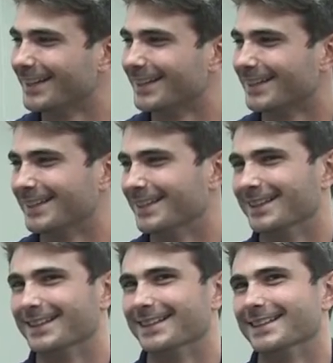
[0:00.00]

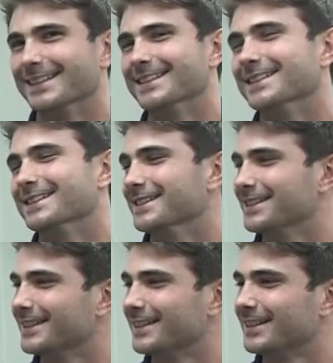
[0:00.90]

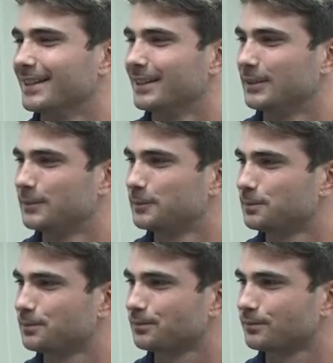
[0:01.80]

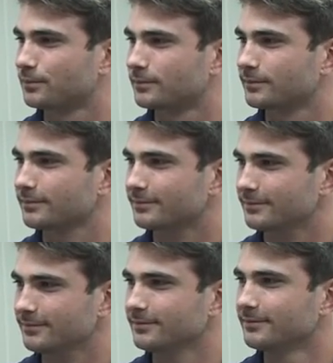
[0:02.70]

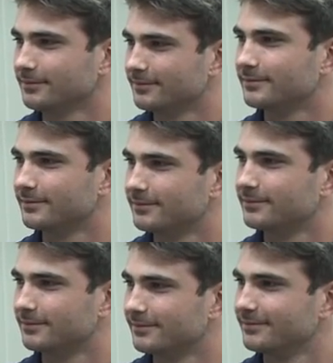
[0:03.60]
[no speech]